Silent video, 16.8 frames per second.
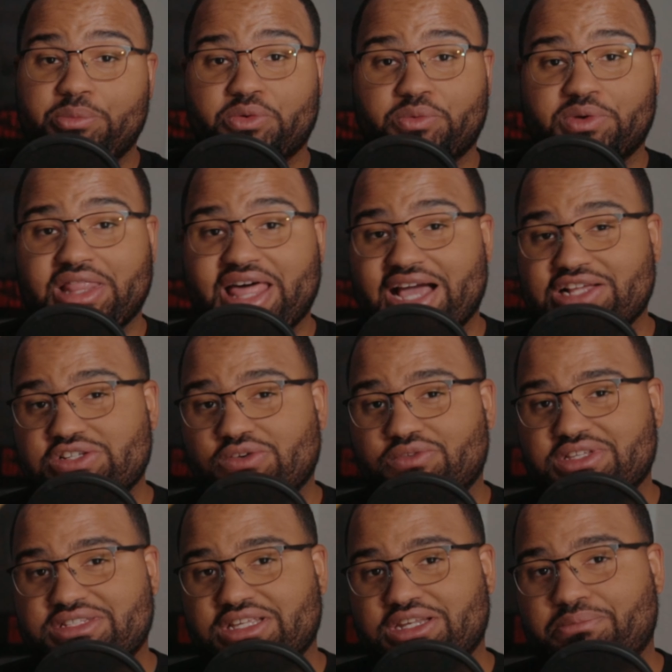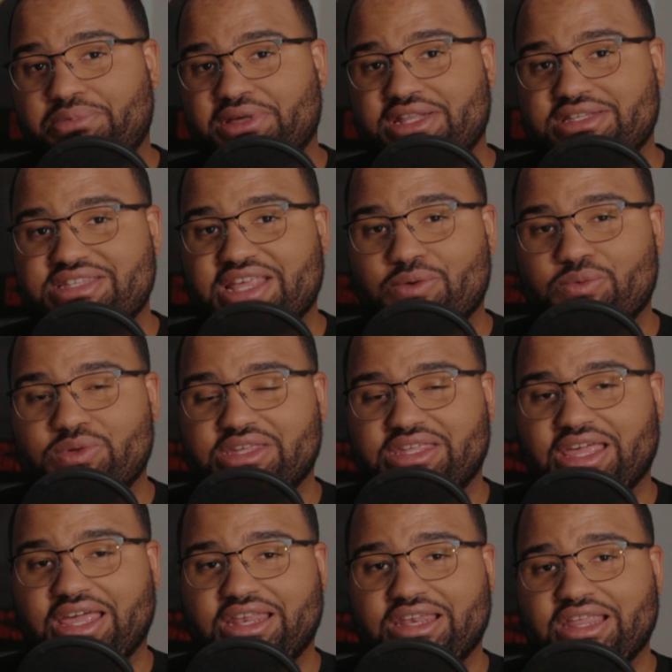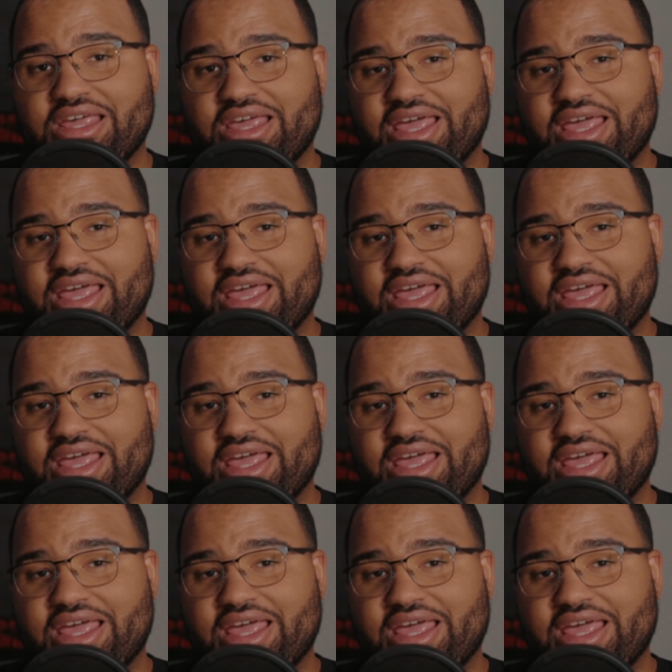and relax over this Independence Day weekend.